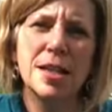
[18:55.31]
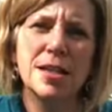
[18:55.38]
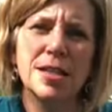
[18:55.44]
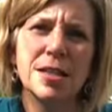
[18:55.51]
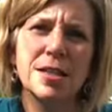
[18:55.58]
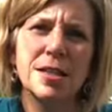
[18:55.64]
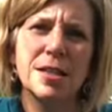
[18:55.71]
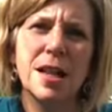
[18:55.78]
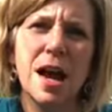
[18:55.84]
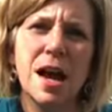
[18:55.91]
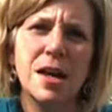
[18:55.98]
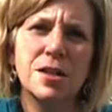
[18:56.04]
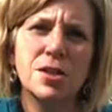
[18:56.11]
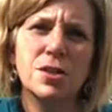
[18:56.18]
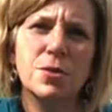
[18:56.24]
I did
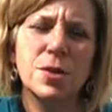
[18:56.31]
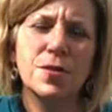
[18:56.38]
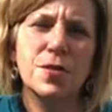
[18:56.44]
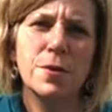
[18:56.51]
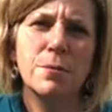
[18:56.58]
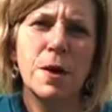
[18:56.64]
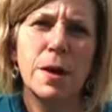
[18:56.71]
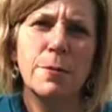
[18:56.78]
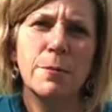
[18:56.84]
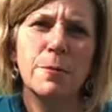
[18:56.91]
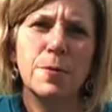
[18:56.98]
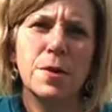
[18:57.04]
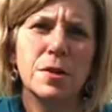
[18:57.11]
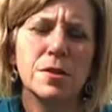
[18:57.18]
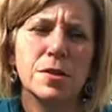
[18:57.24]
not do it from
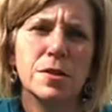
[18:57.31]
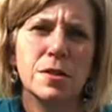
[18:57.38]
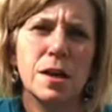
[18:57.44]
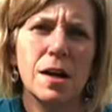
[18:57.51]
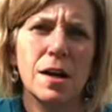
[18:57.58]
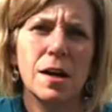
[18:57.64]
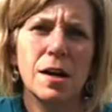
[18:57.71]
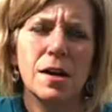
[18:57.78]
this